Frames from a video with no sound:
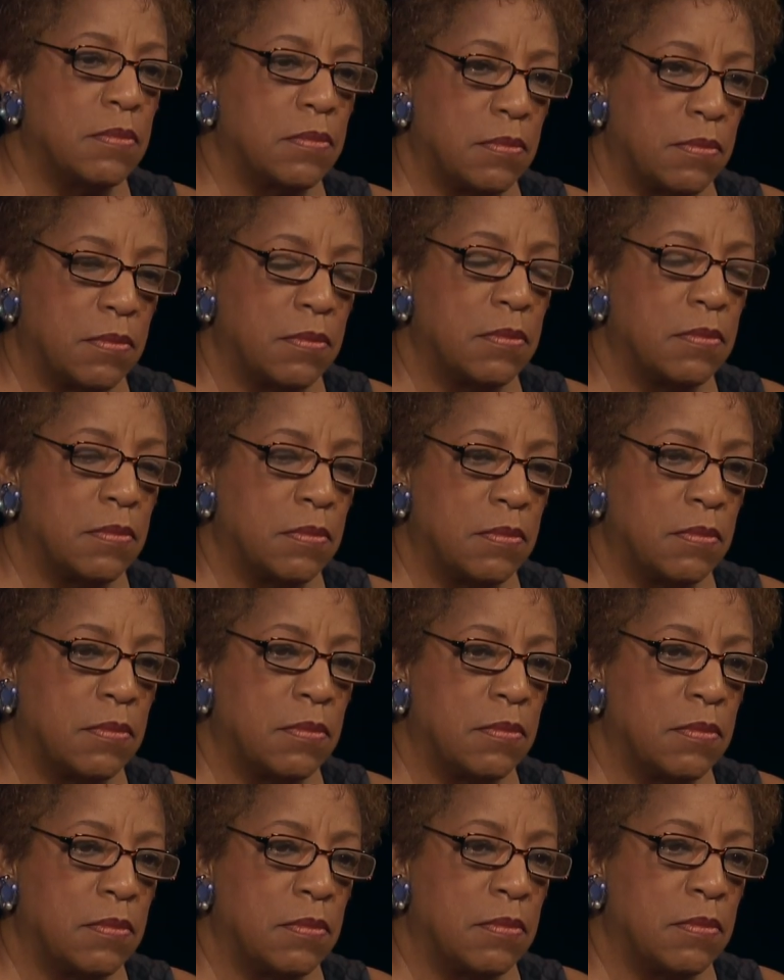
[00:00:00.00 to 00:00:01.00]
And so there was
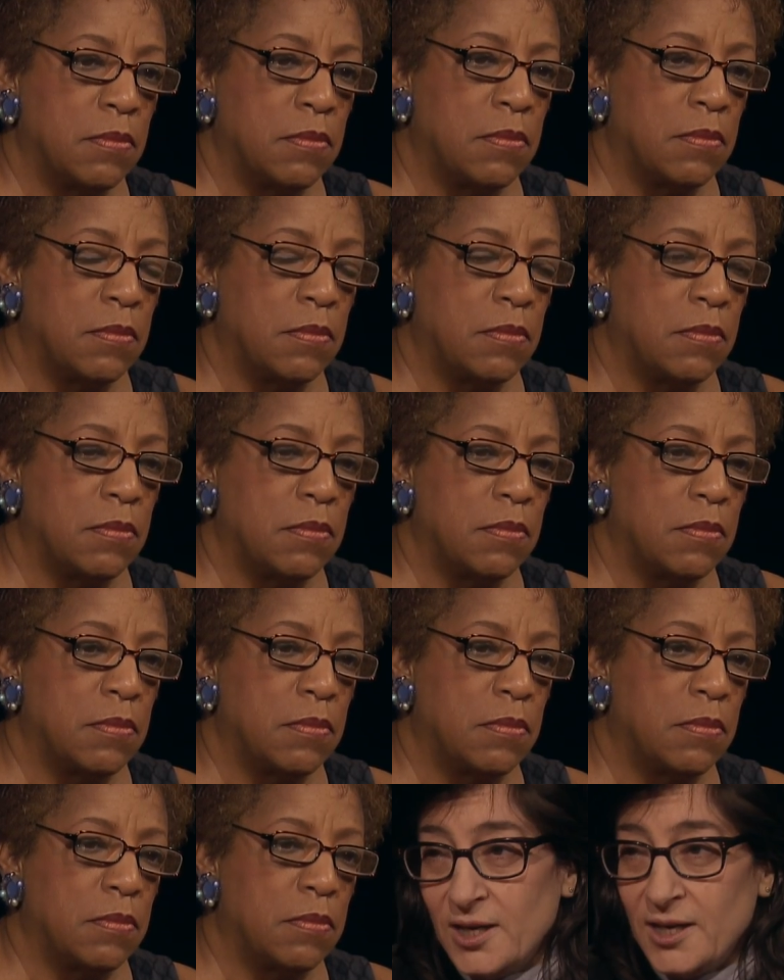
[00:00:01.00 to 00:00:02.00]
a push
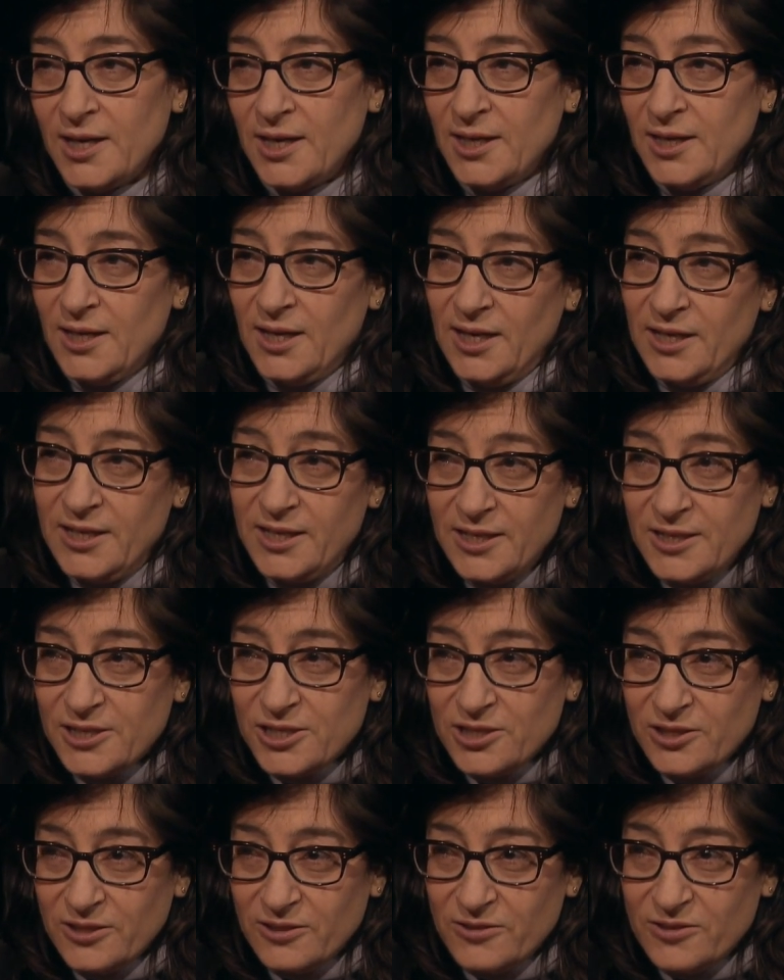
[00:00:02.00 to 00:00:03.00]
for a
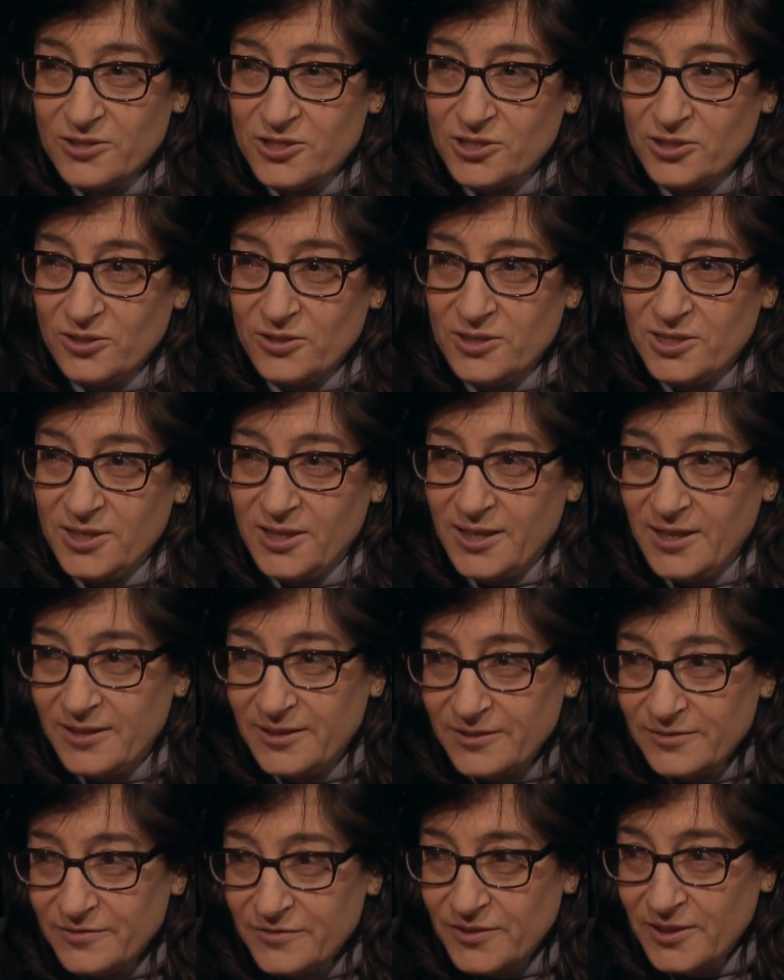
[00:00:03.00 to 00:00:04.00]
Yiddish literature to kind
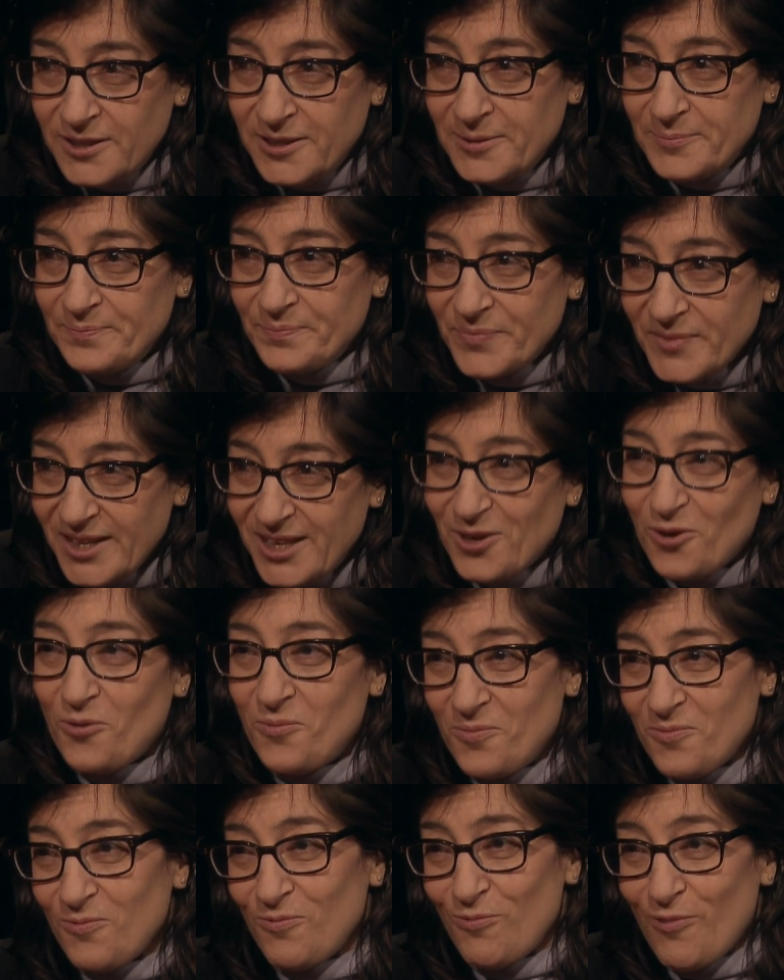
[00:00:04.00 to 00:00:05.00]
of, um, you know,
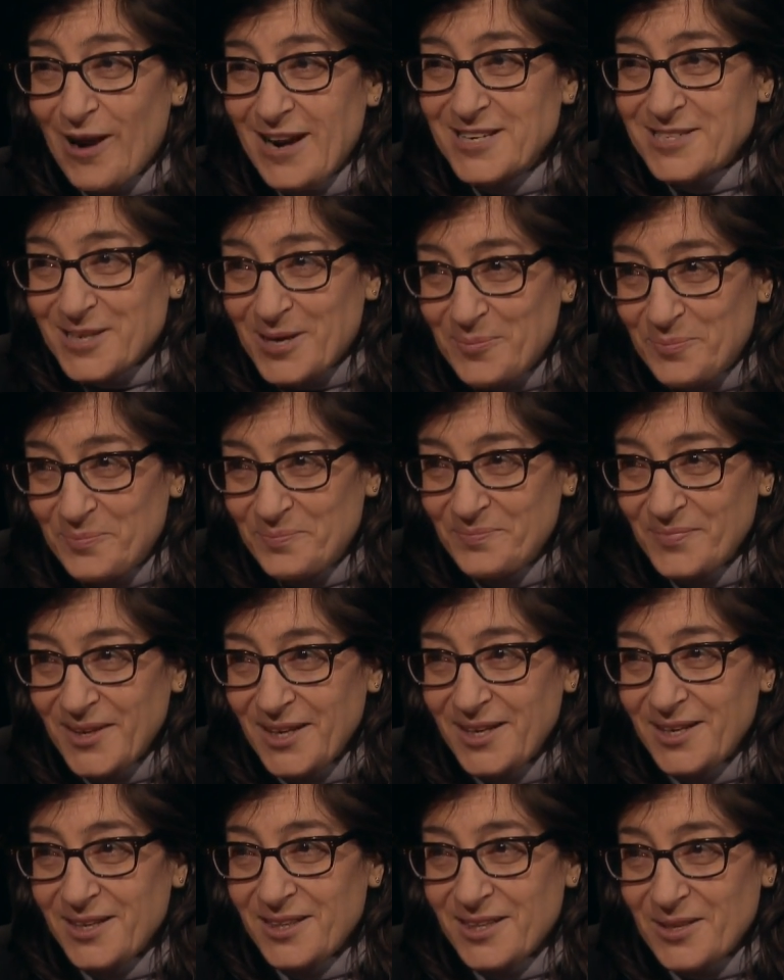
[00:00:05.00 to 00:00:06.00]
raise up
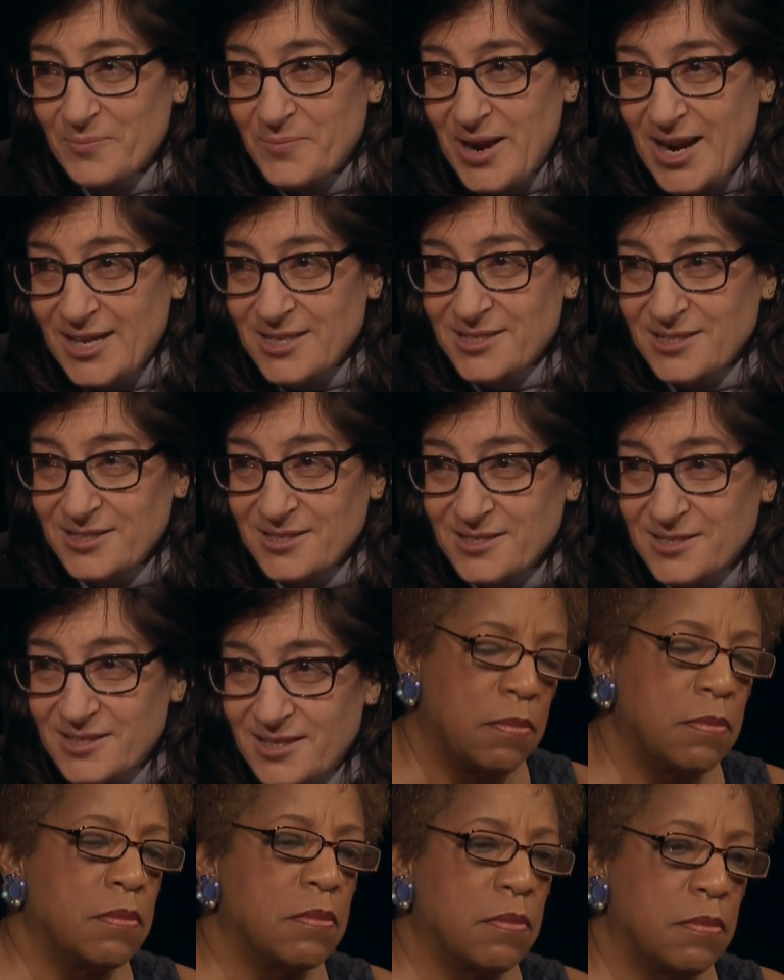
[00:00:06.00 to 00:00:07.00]
the masses,
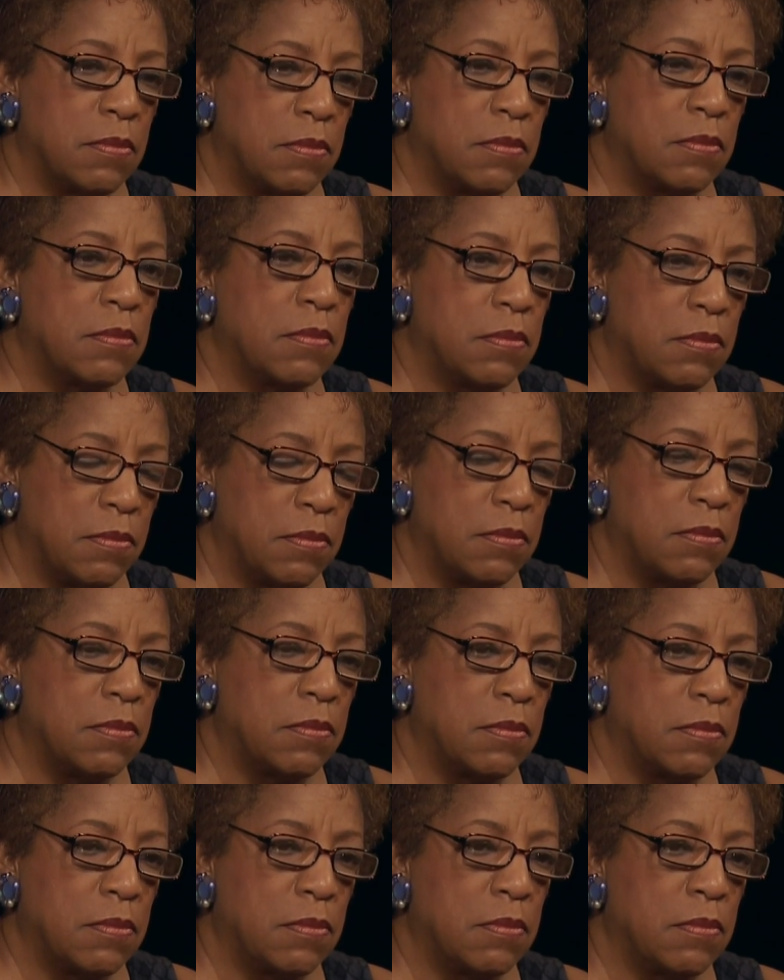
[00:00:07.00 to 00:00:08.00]
as it were.
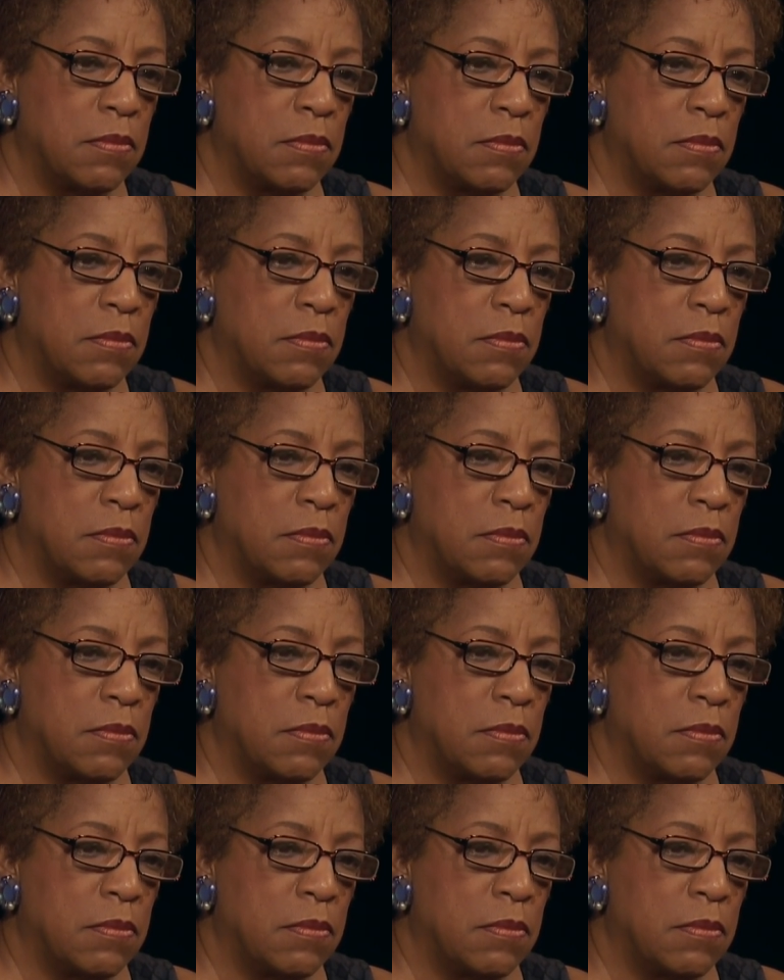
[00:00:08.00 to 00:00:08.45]
Um, but it really